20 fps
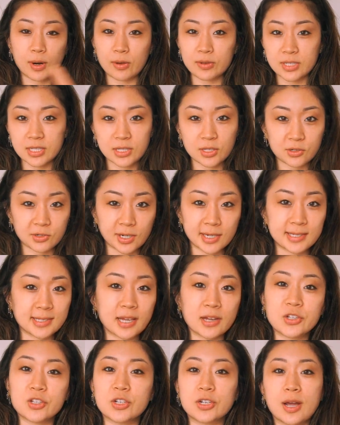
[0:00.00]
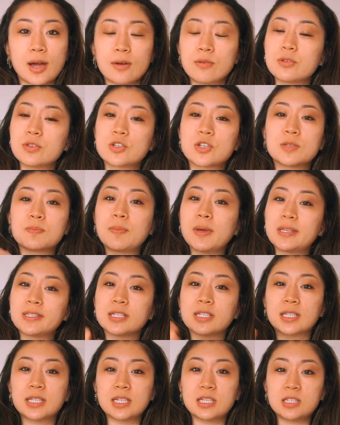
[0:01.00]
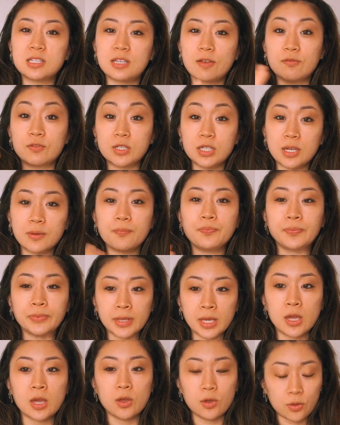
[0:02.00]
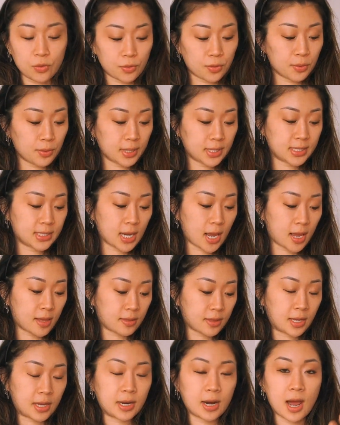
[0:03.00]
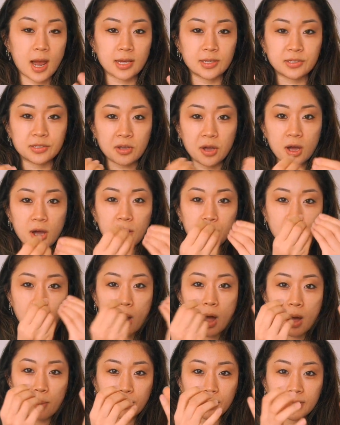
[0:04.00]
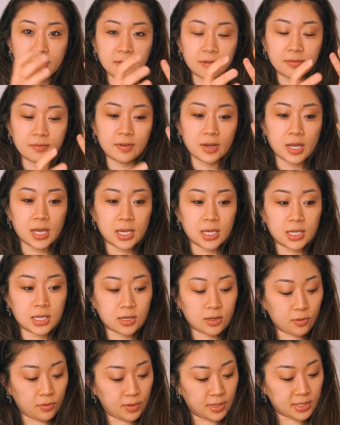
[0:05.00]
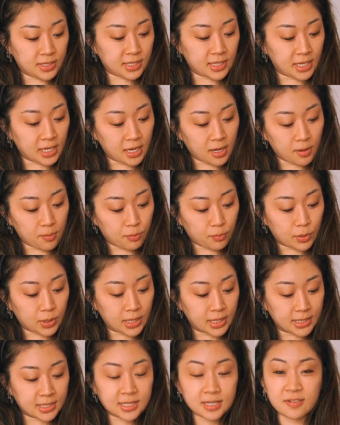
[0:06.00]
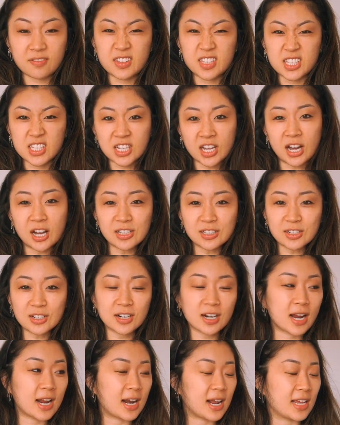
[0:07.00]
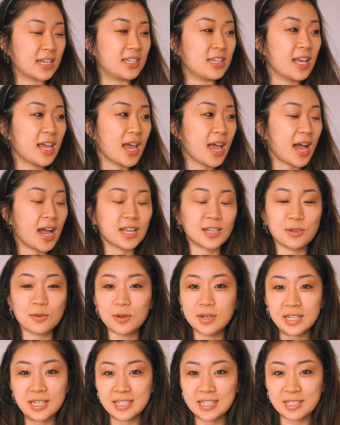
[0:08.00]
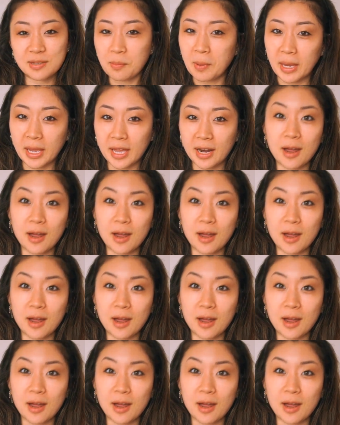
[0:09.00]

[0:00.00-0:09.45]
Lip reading: I was in the dress section, I was just basically sifting through it, and then I saw a pop of, you know, this like print of this color, and I knew I needed to pick it